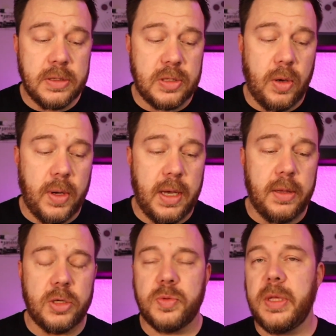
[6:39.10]
So
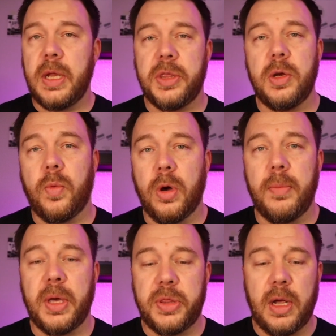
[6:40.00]
there's really nothing to worry
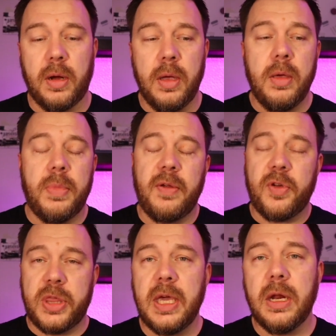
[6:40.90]
about there. But if you're
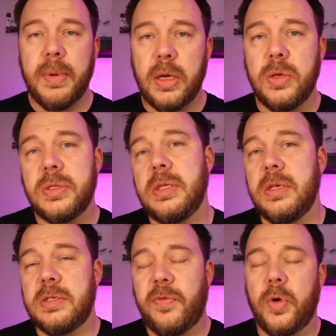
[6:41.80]
thinking about using
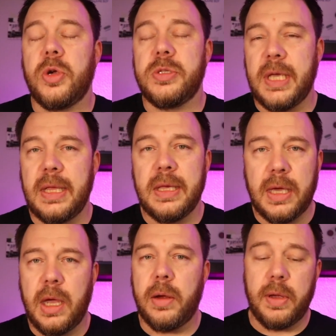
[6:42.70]
this for your daily
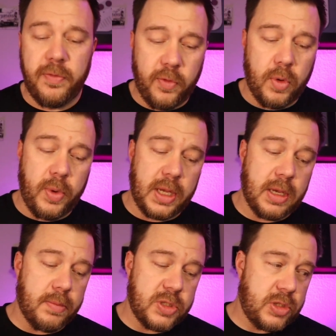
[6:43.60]
carry, for when it comes